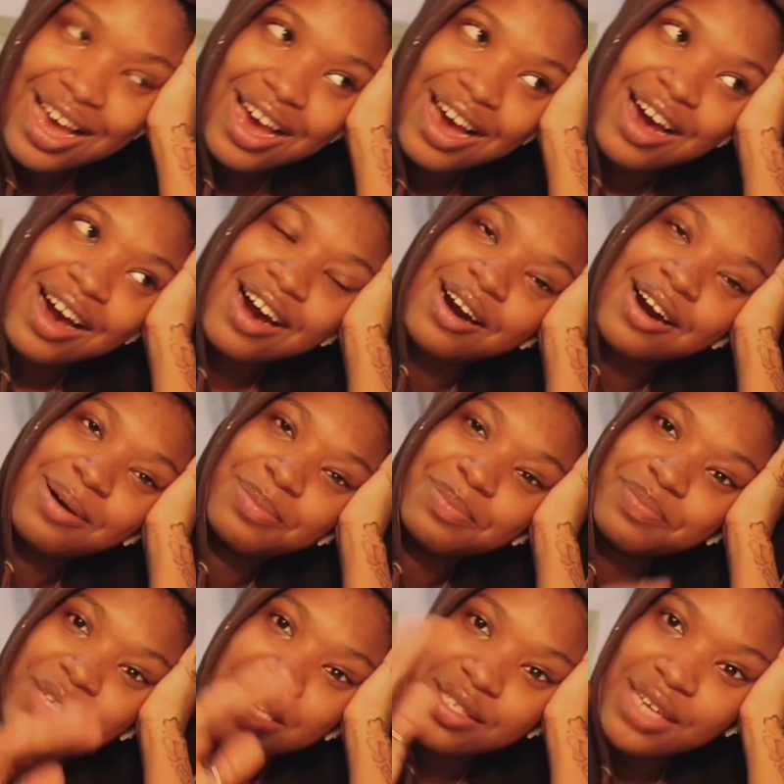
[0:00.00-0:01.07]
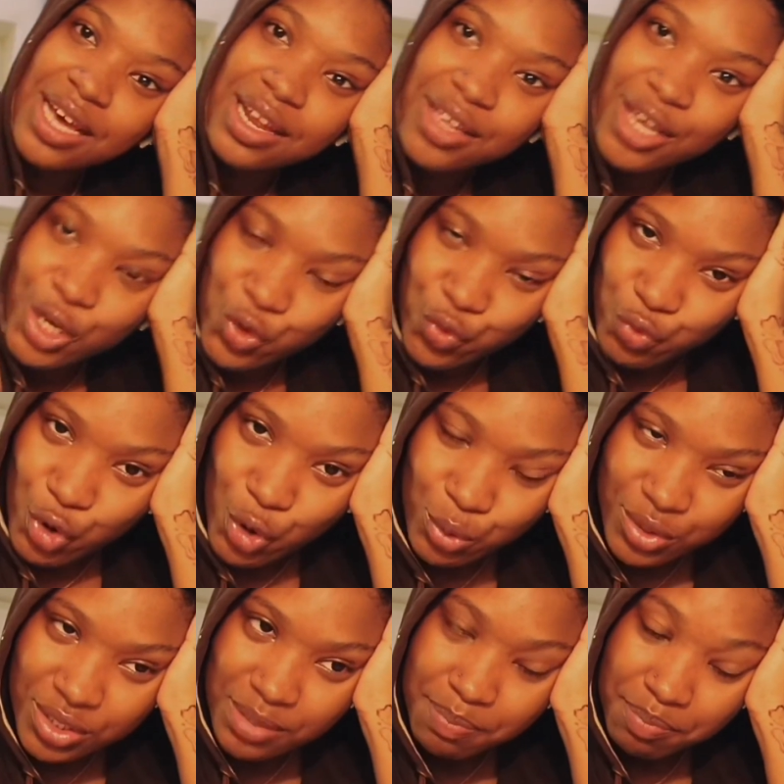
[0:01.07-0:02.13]
Italian
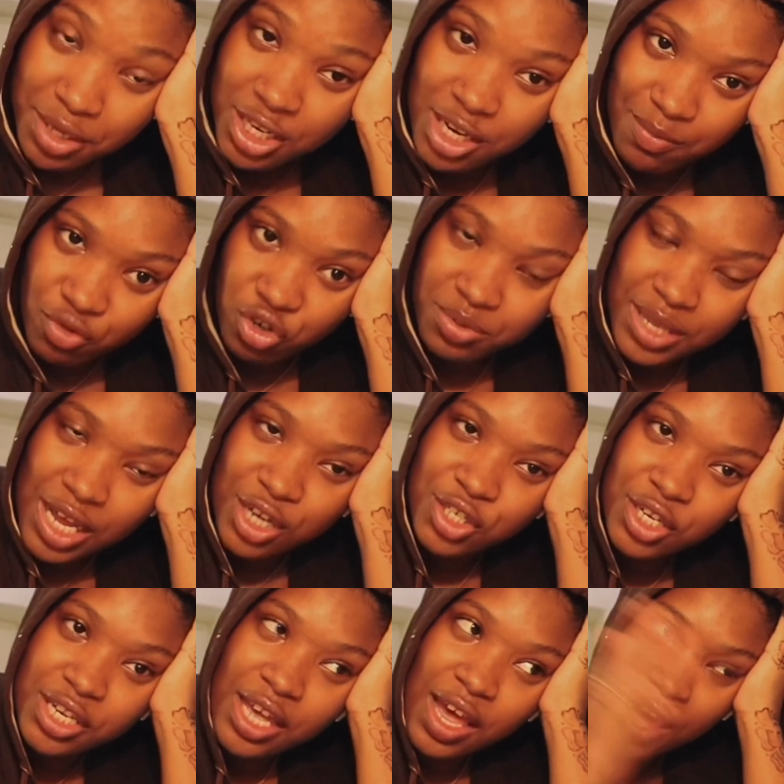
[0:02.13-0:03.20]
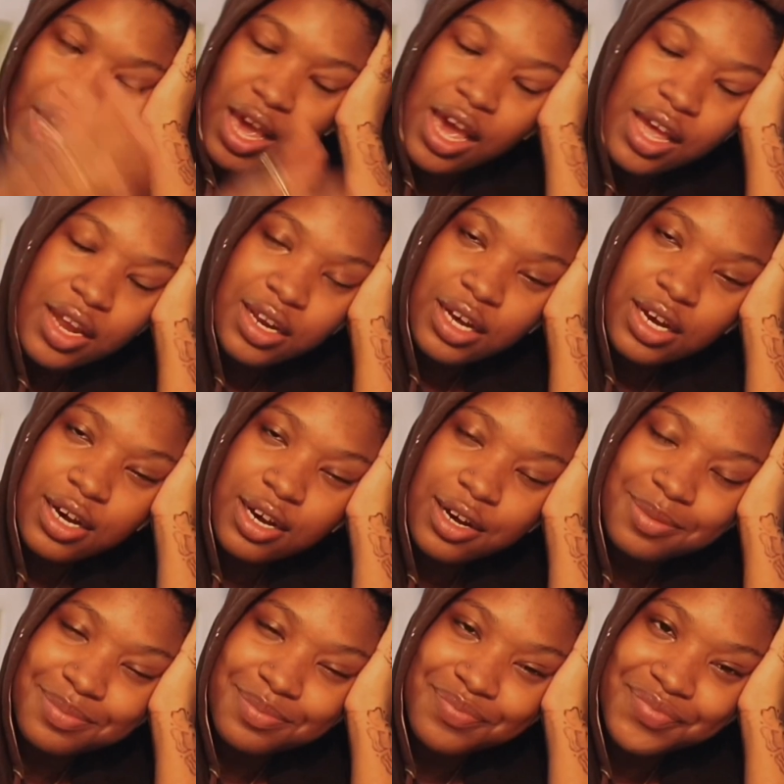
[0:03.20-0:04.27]
roast, medium roast actually,
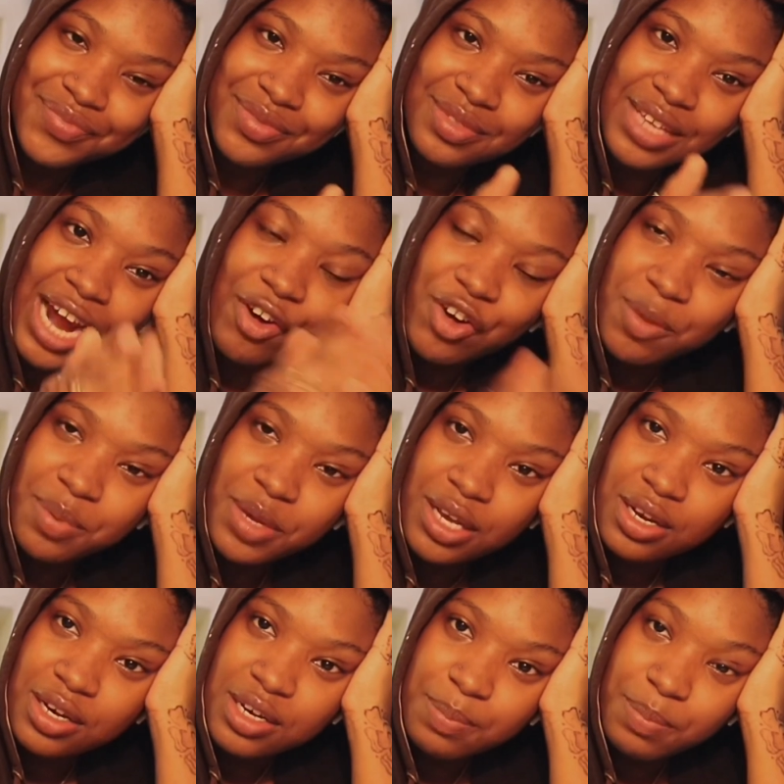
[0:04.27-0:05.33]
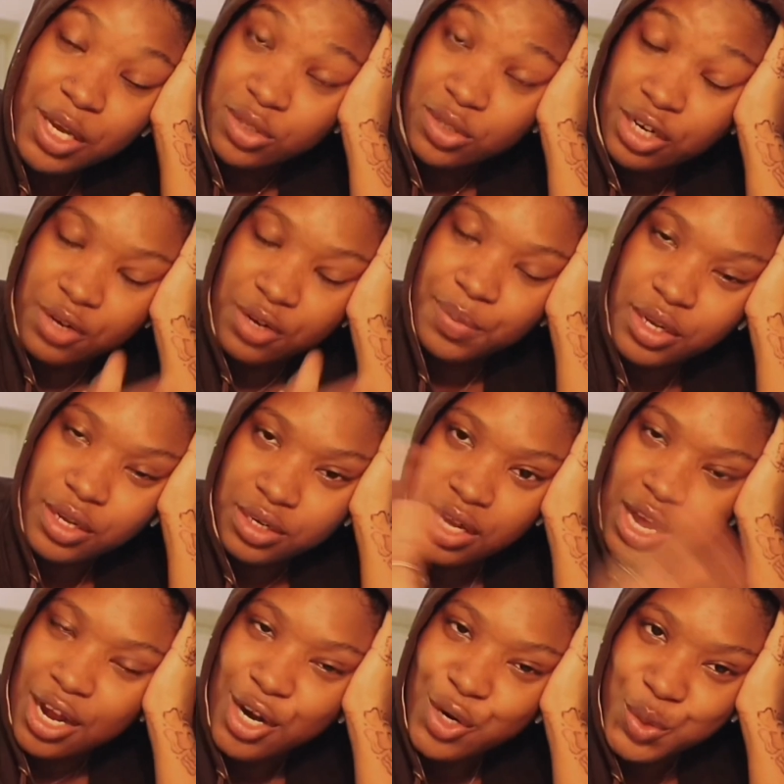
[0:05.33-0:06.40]
and Arabian, paired with Arabian
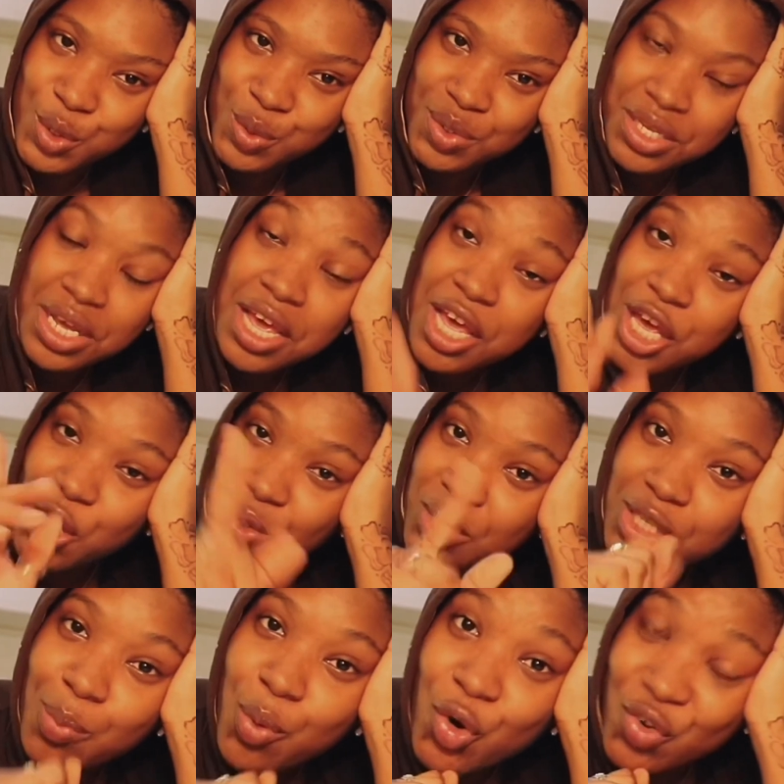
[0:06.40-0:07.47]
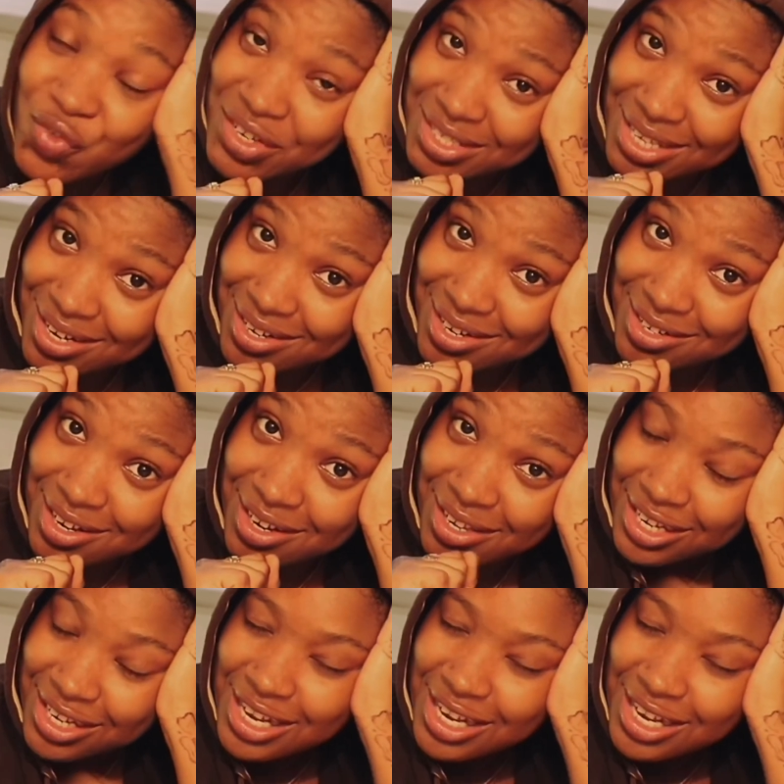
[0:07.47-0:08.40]
darker roast, using the pour over technique, darling.